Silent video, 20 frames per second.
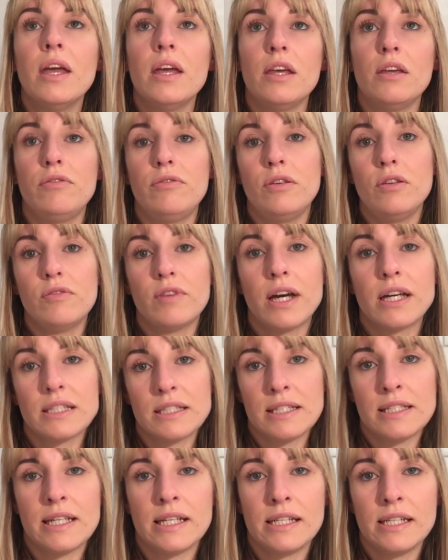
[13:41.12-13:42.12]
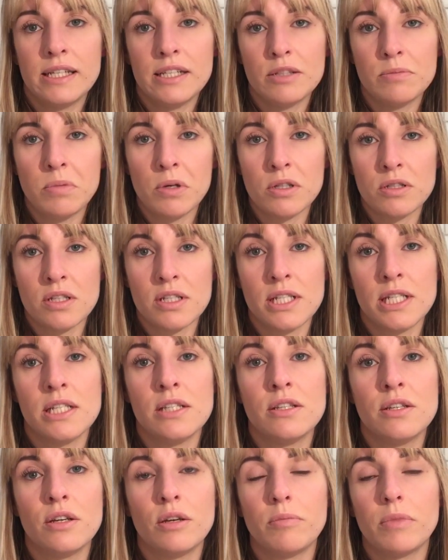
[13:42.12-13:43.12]
if you've accidentally deposited
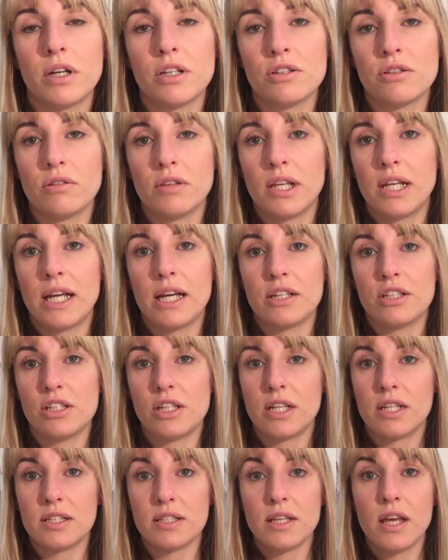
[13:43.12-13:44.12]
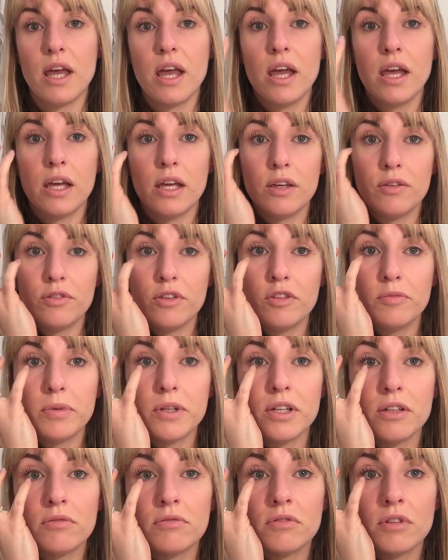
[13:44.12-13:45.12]
too much on the lashes. If you
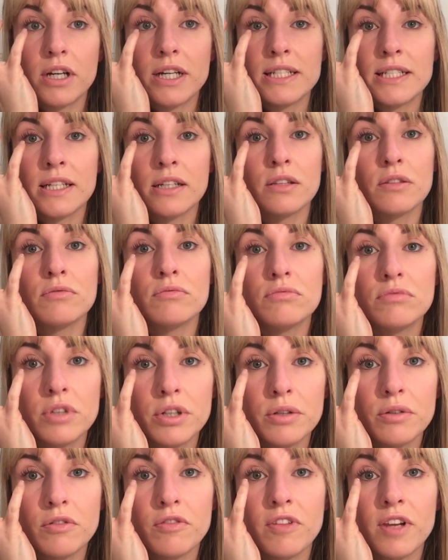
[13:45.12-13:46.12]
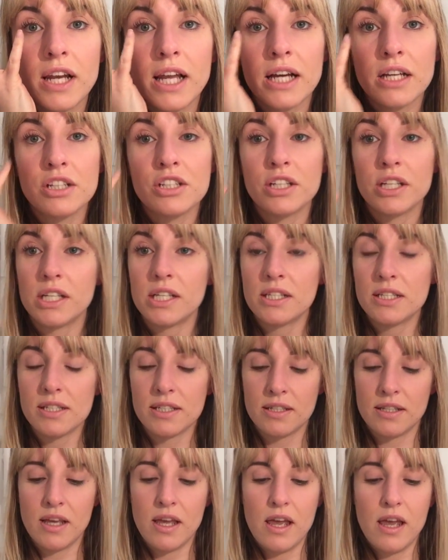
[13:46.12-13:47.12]
put it right down the root of the
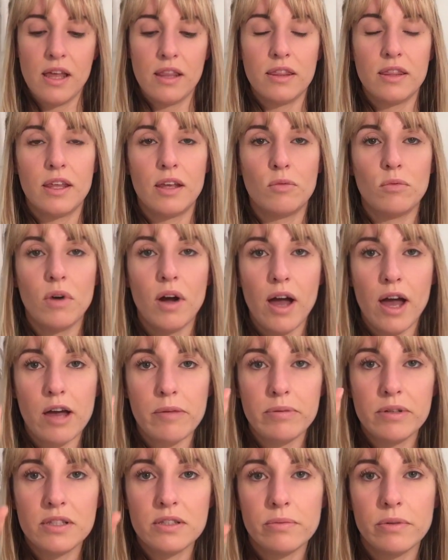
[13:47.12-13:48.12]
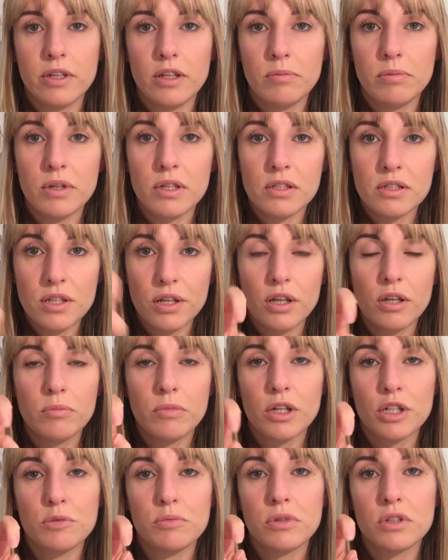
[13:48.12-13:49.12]
lashes, then what happens when you put too
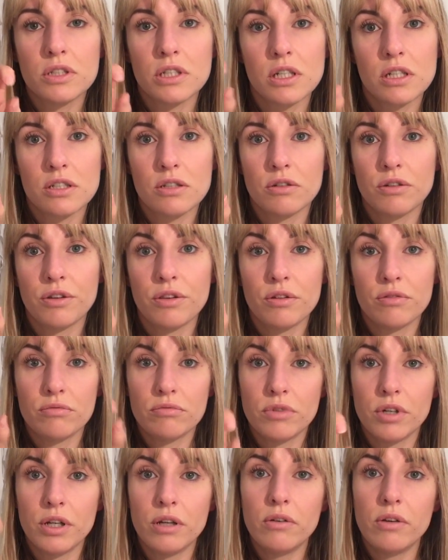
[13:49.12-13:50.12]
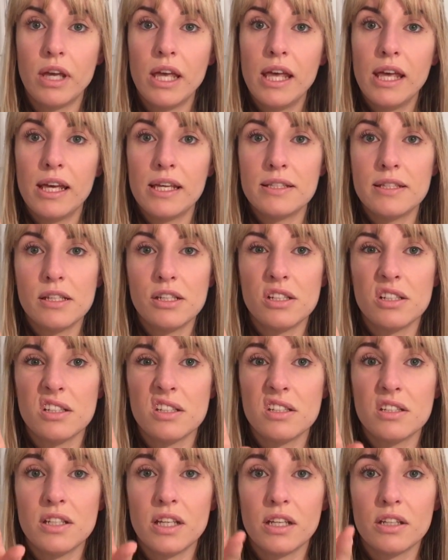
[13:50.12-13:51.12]
much product on at the root is it
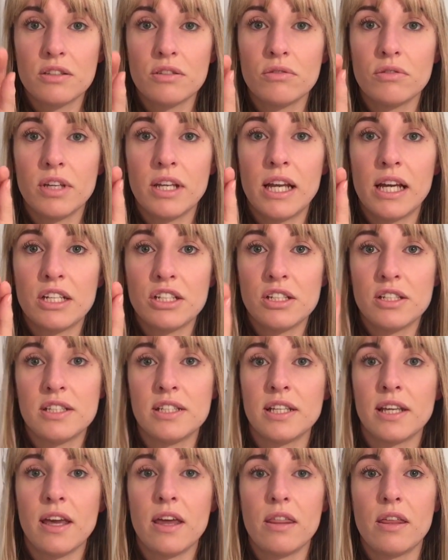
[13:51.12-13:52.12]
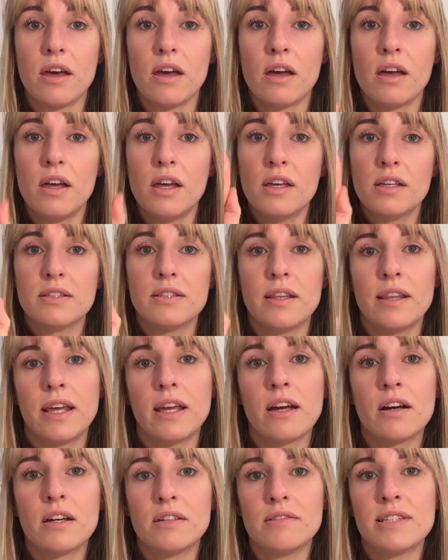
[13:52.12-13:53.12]
just sticks all your lashes together, so they
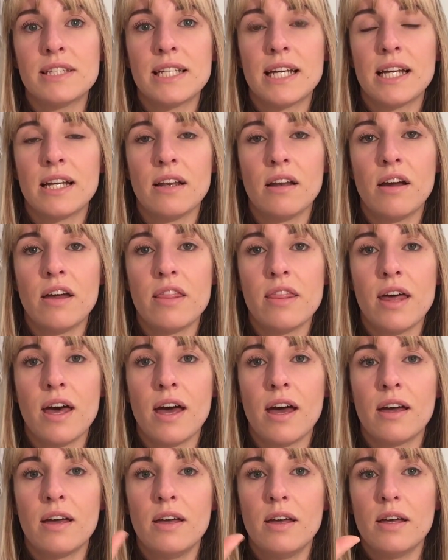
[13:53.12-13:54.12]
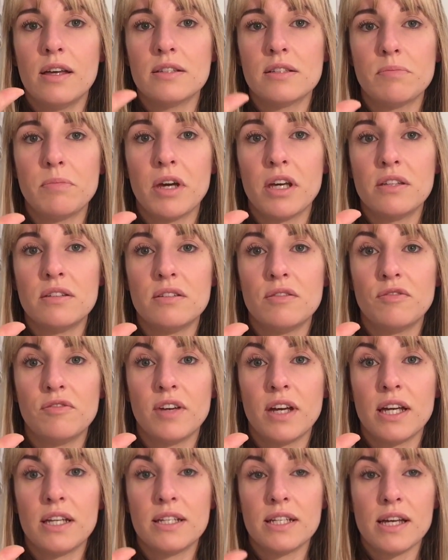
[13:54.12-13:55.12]
kind of stand like that as opposed to
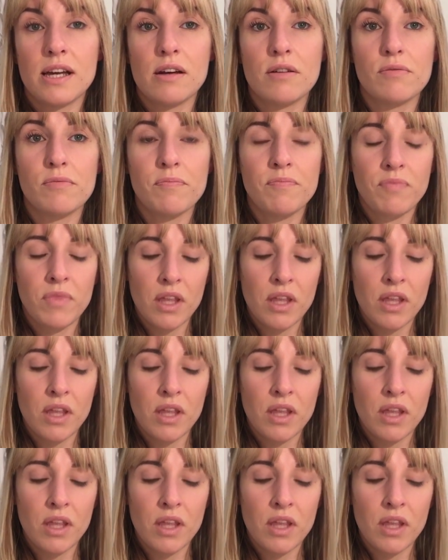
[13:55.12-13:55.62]
fanned out.